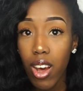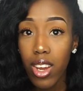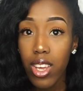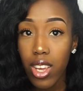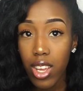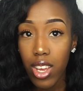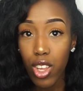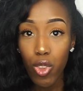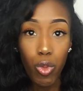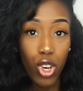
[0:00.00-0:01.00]
like
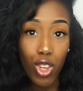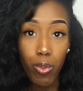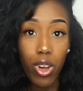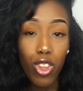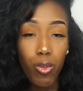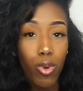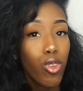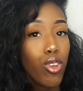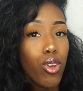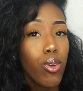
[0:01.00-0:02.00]
as much as possible
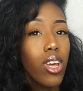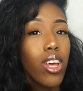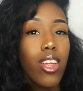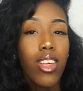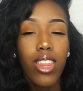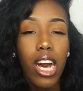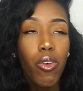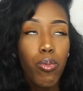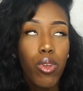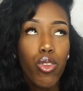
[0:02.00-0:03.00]
too, that
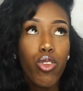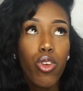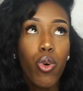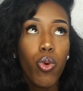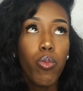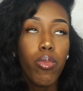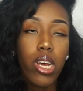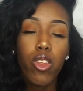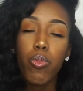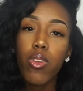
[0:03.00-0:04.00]
would be so
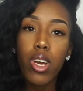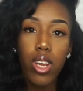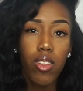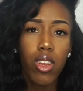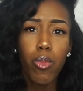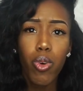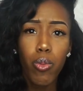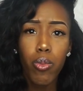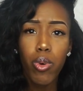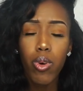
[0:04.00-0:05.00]
blessed. But like I said, I'm
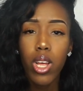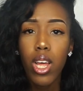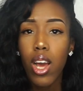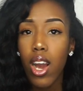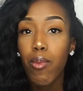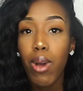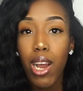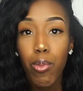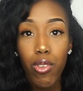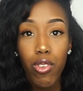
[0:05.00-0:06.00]
humble, I'm happy